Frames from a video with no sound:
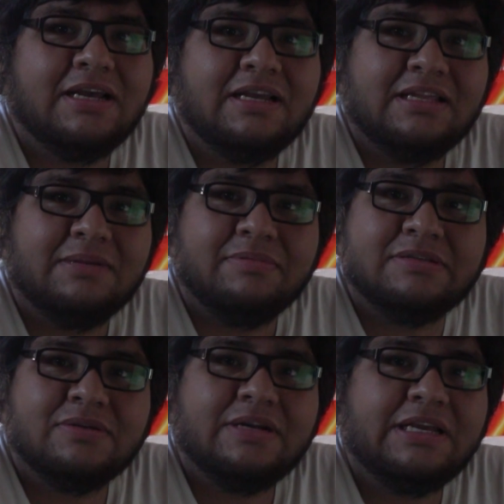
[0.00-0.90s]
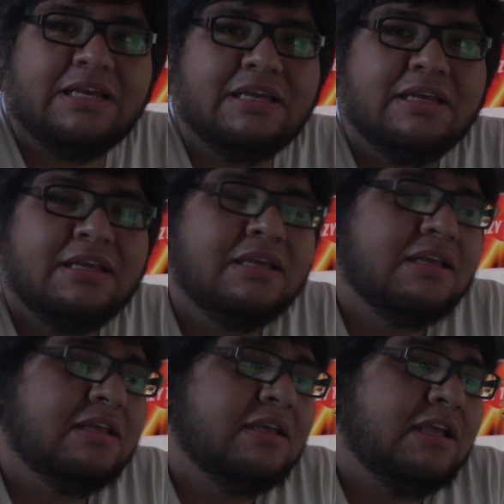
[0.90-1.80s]
I ended up returning it.
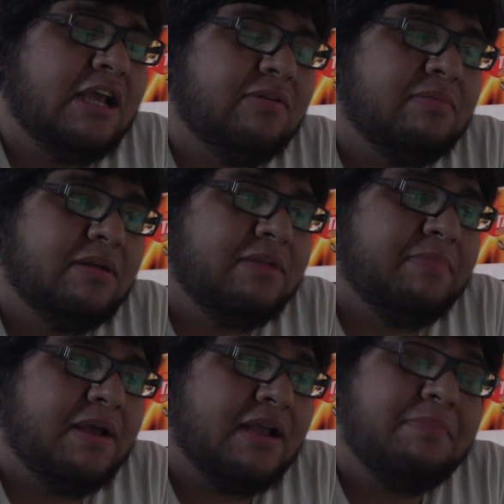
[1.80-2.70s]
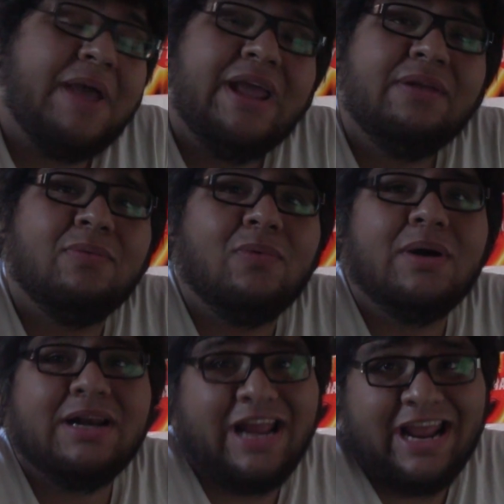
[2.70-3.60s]
Got my money back. I paid
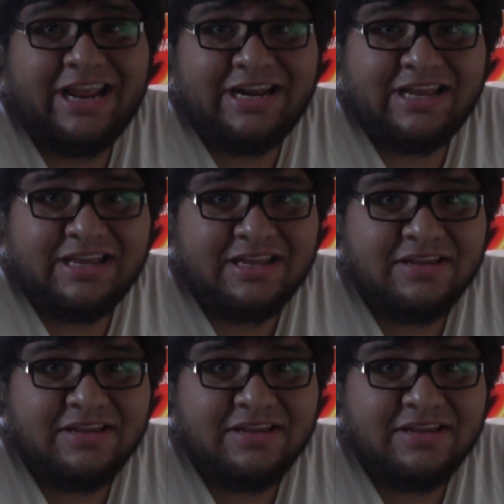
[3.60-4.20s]
$190.